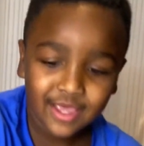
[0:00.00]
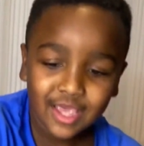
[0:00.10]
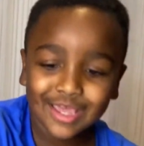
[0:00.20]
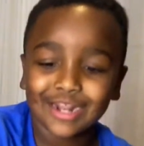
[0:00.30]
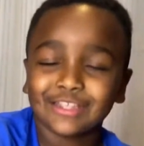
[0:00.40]

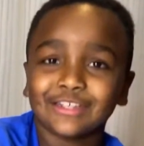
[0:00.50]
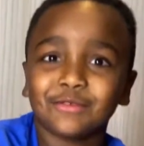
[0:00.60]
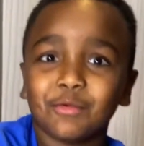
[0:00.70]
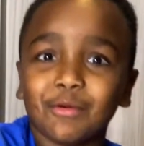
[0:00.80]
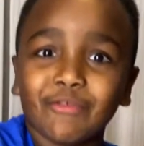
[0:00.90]
Can I touch it
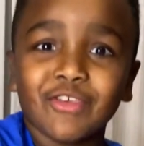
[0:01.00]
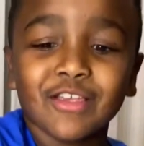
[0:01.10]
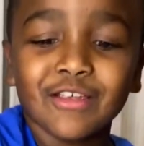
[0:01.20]
with my finger?